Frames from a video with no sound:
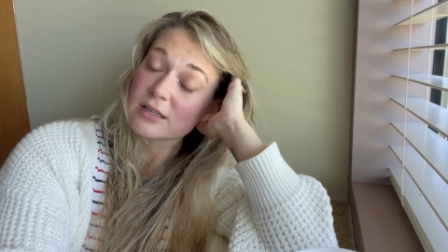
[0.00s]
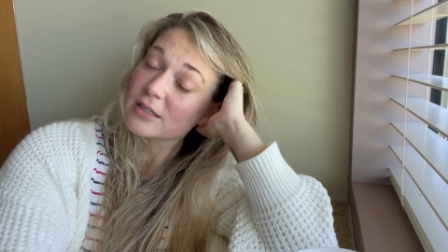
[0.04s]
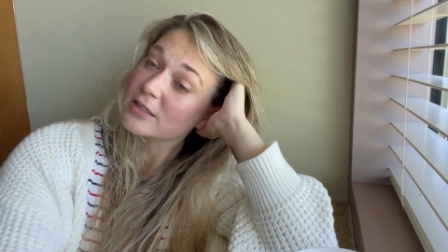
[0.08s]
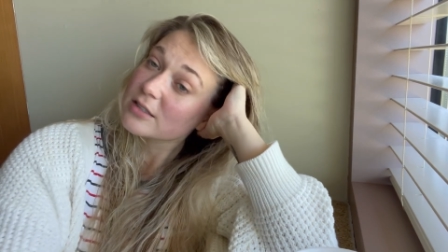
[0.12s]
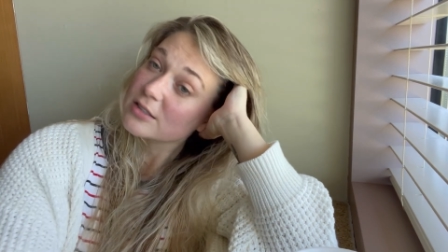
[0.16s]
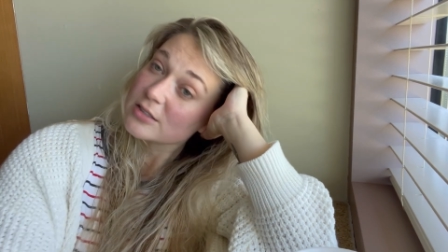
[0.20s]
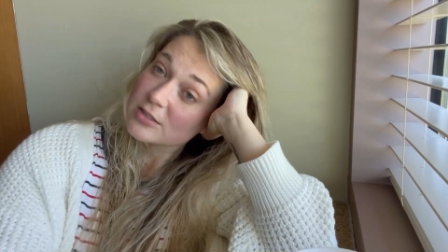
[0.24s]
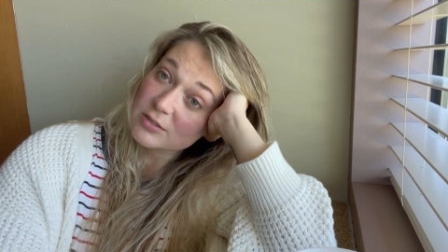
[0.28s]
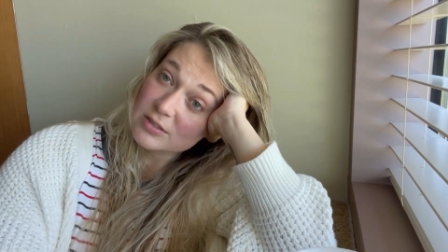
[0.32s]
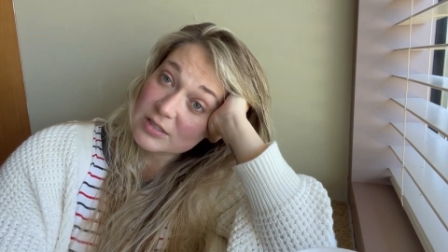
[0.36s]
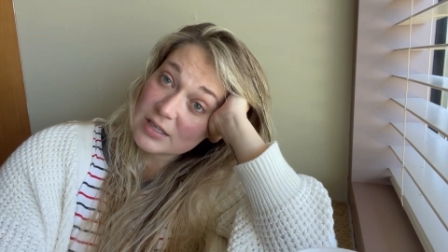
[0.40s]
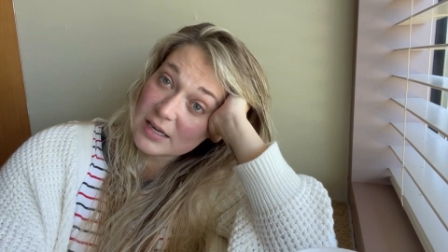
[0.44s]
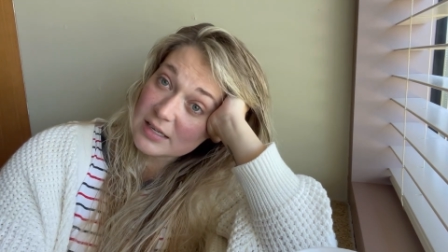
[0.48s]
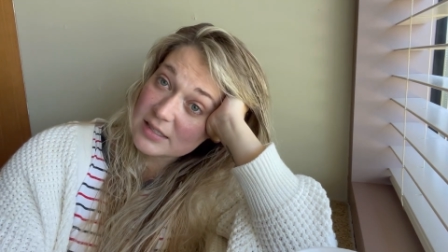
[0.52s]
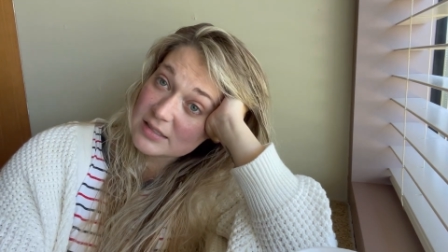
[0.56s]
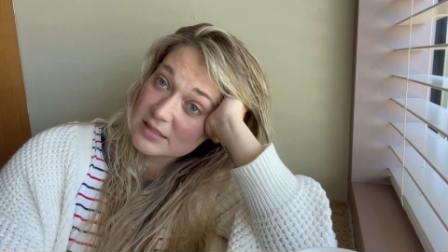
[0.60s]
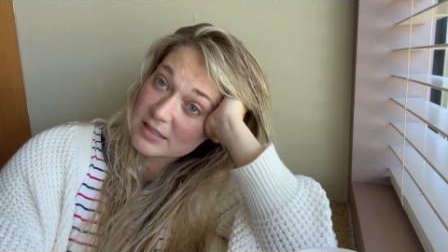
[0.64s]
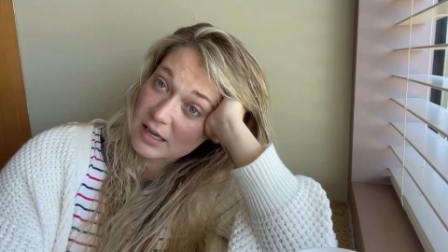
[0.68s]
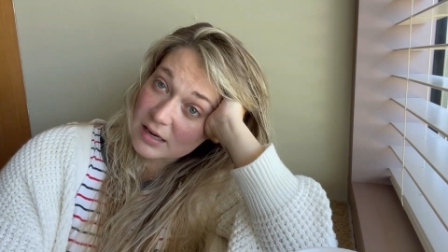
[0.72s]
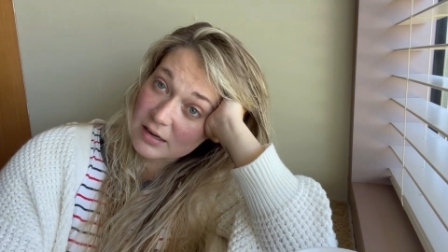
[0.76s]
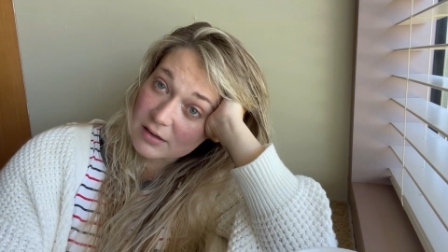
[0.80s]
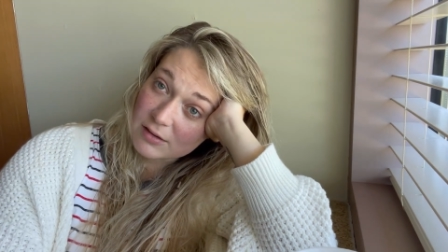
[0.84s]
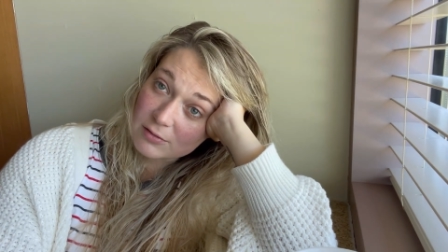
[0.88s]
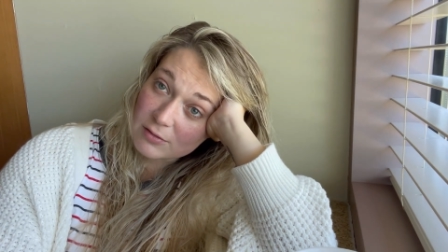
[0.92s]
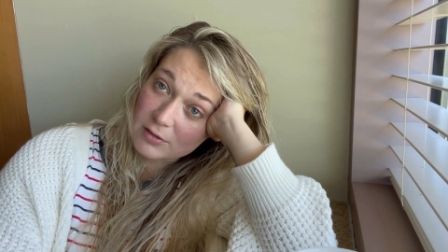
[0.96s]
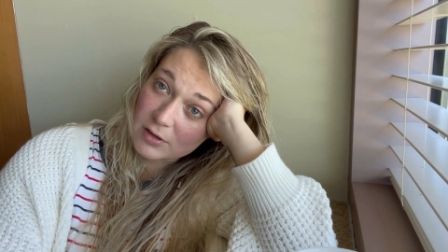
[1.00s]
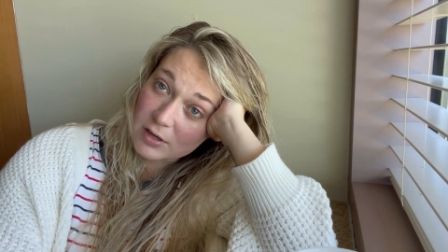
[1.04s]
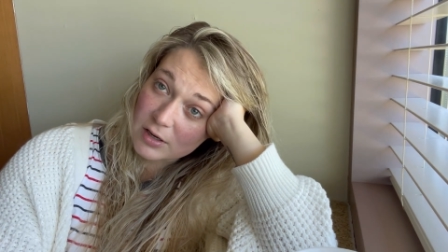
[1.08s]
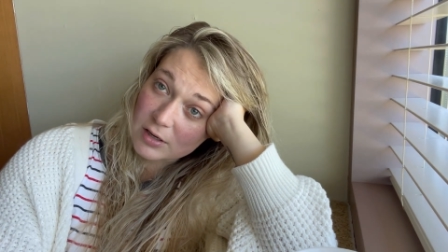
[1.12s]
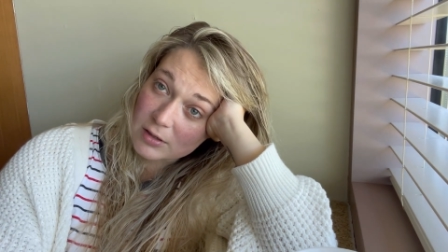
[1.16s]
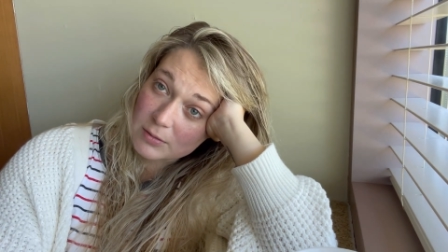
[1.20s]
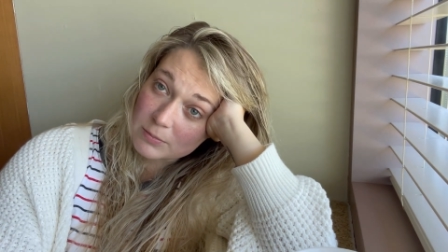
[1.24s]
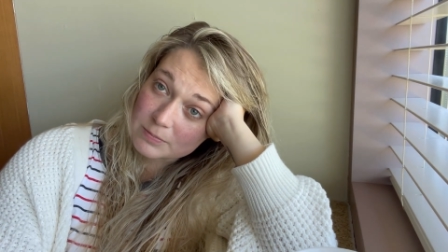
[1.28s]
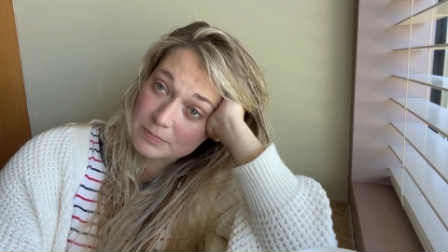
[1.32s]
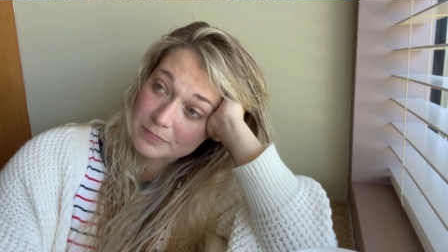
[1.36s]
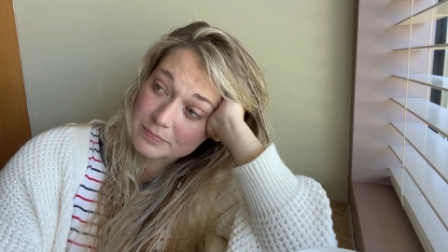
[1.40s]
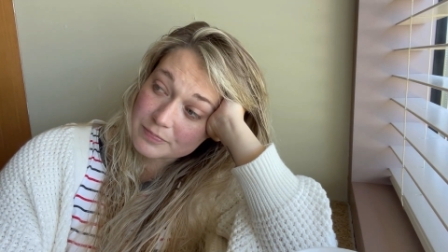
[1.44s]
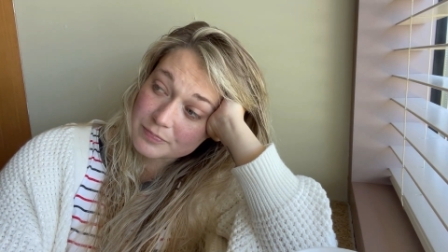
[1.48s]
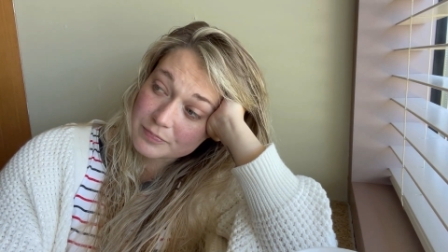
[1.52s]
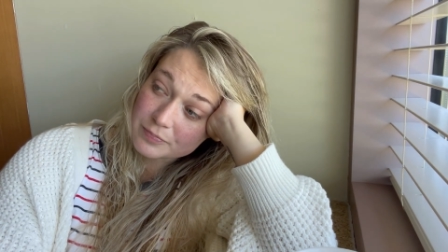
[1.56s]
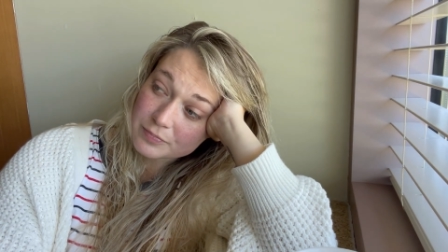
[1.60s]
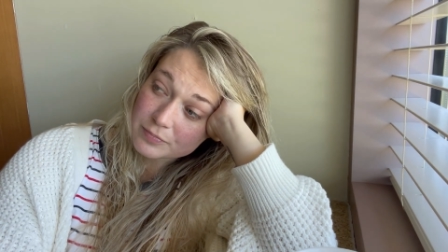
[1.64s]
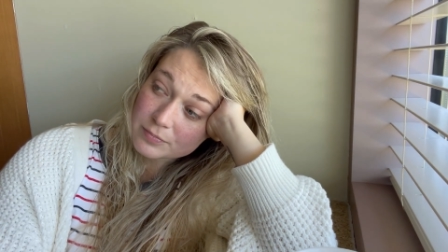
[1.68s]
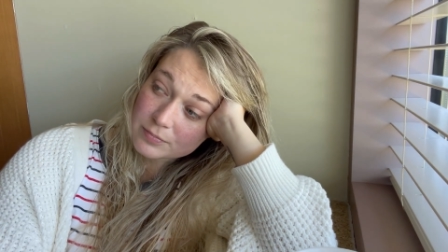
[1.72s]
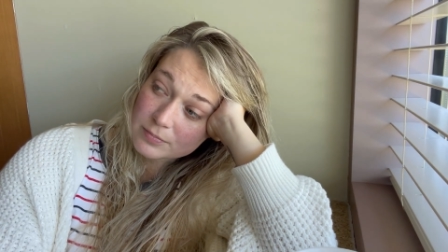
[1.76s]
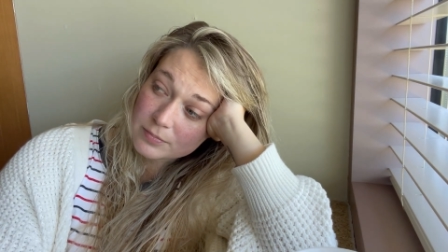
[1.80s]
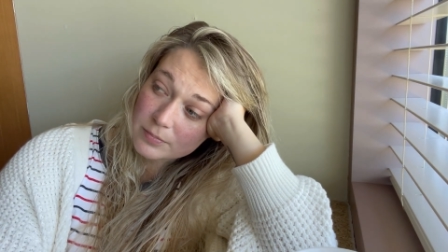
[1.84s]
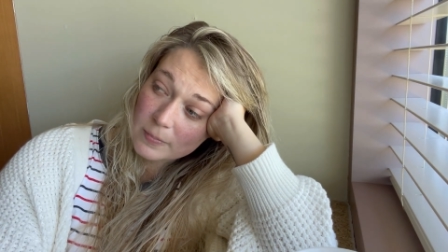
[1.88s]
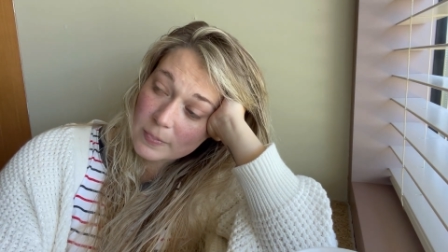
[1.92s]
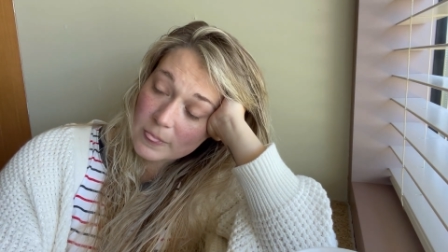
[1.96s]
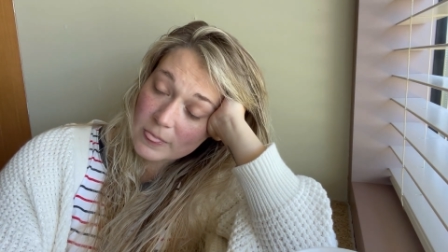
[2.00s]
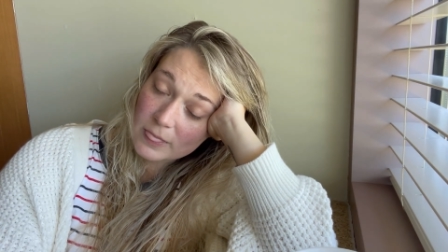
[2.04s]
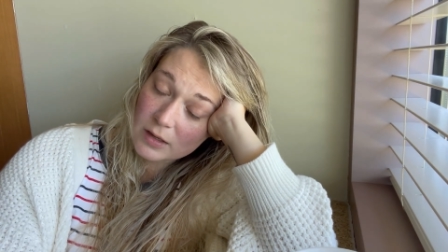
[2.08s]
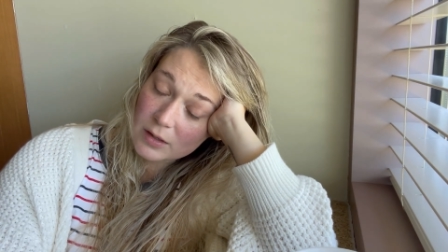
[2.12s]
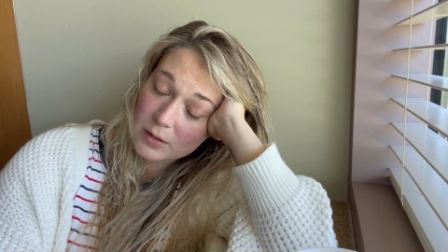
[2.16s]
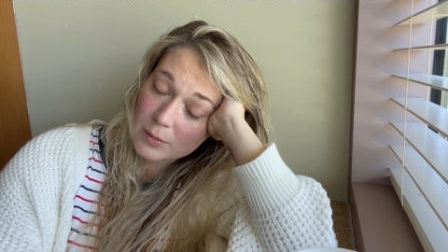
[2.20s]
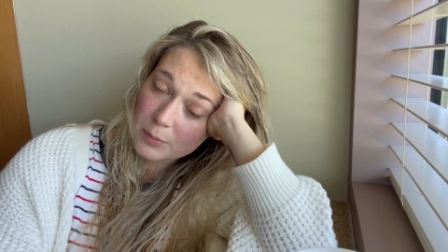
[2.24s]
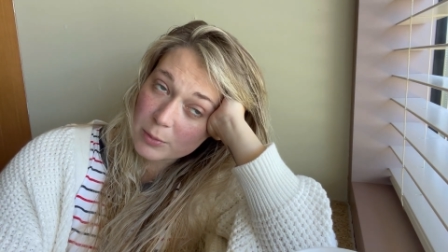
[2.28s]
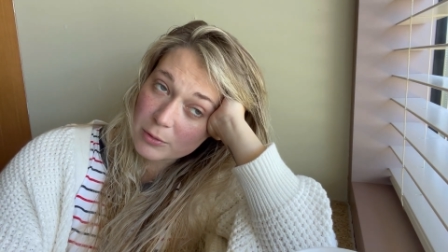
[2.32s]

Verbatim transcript: so today's kind of a